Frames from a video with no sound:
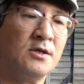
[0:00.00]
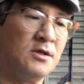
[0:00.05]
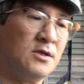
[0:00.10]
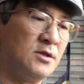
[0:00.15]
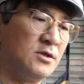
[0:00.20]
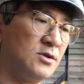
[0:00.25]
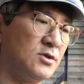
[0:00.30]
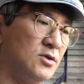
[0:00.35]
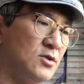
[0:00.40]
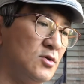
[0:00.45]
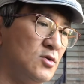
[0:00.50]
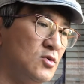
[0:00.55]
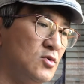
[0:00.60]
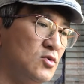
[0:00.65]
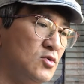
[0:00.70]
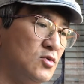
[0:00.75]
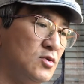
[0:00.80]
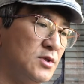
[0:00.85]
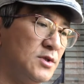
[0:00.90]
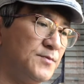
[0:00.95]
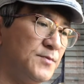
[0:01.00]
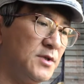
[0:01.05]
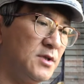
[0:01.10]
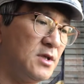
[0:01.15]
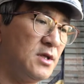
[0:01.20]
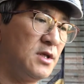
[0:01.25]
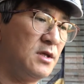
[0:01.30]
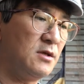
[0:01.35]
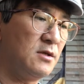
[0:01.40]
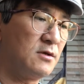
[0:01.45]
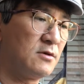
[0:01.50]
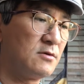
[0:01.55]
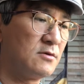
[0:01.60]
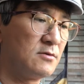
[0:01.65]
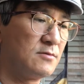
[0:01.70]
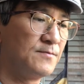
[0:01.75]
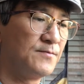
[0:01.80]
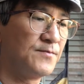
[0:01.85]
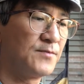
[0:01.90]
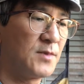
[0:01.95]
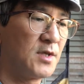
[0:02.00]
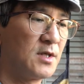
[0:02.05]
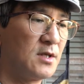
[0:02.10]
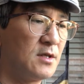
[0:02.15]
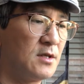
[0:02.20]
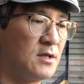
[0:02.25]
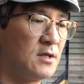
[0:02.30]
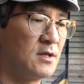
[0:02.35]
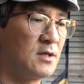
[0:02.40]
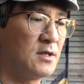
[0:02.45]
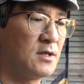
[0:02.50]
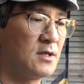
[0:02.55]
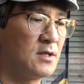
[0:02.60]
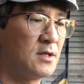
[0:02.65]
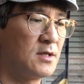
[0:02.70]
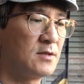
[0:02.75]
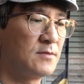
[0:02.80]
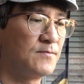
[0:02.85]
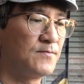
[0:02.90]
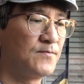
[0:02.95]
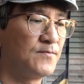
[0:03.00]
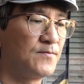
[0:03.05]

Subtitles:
So it's been a year, and